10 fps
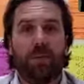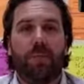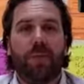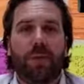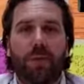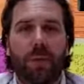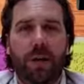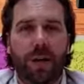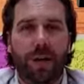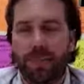So,
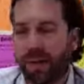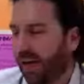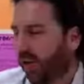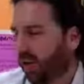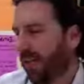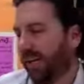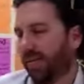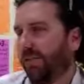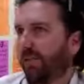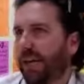and I'll just kind
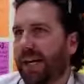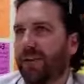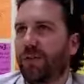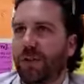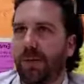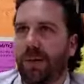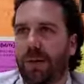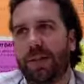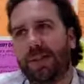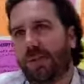of answer this one
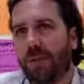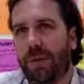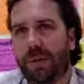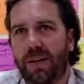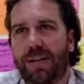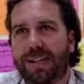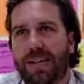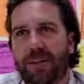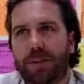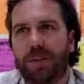because it's one we get all the
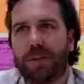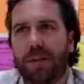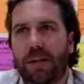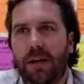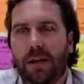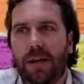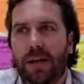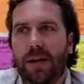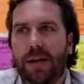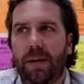time, which is
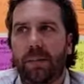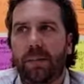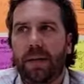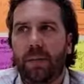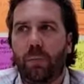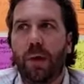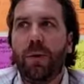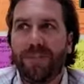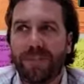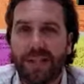what
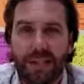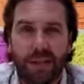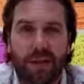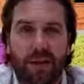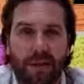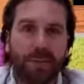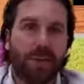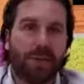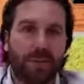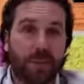we've seen, our
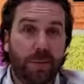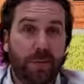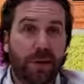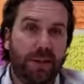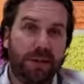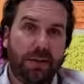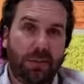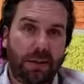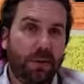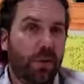experience, because we've been running
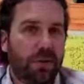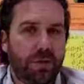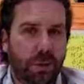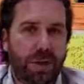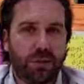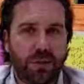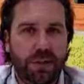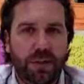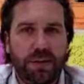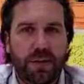these courses for about 2
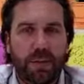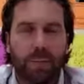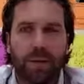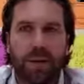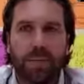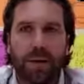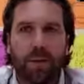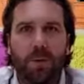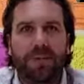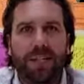years now, and
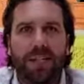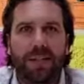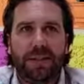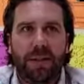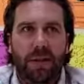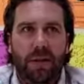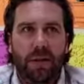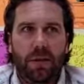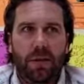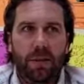what we've seen is
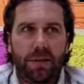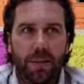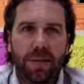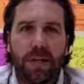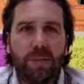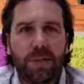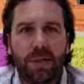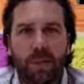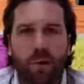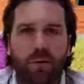when someone comes
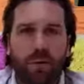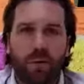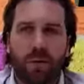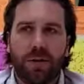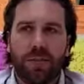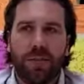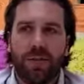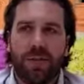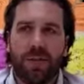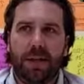into one of our courses,